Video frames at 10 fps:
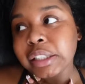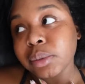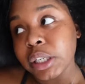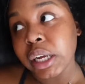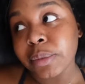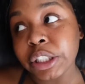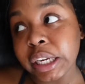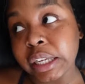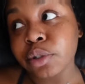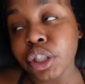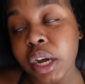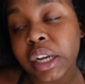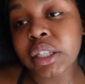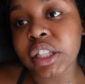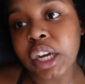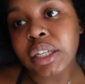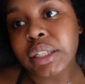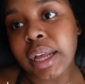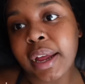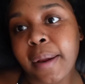just wanted to come and check in with y'all this
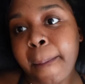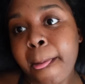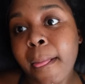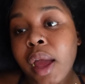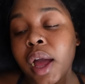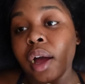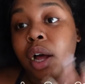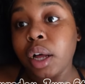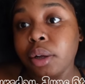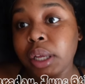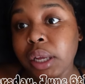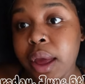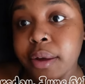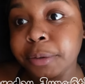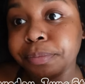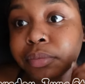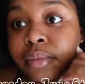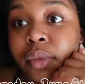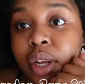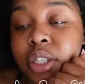Thursday. Oh yeah,
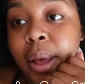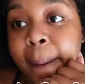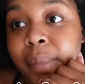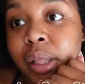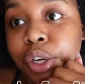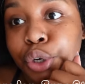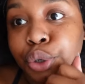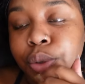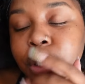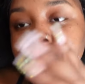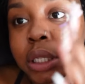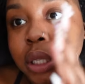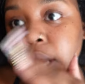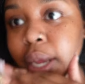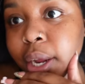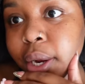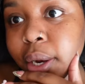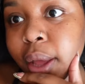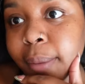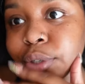y'all. So I'm a little scared.
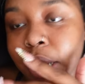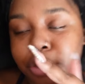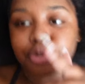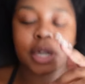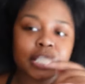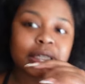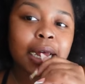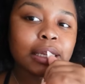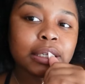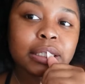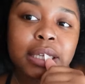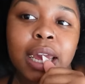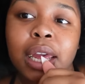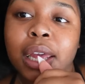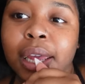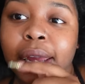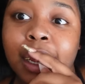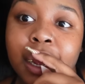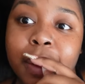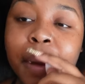I'm trying a new hairstylist
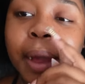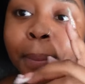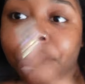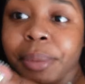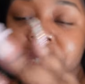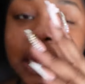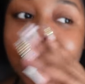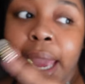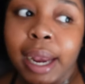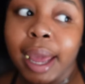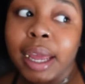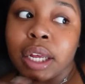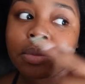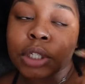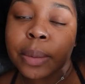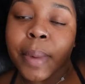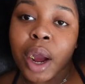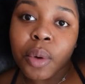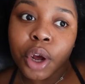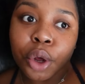and my appointment is at 8 a.m.
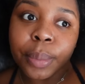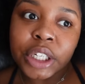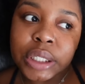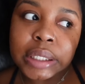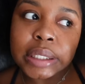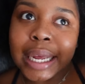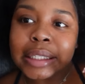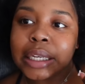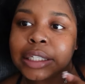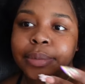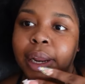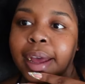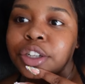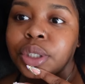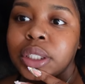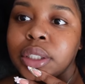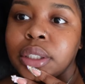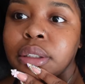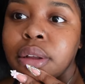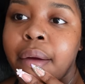tomorrow, but she has not texted me the
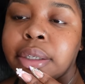address.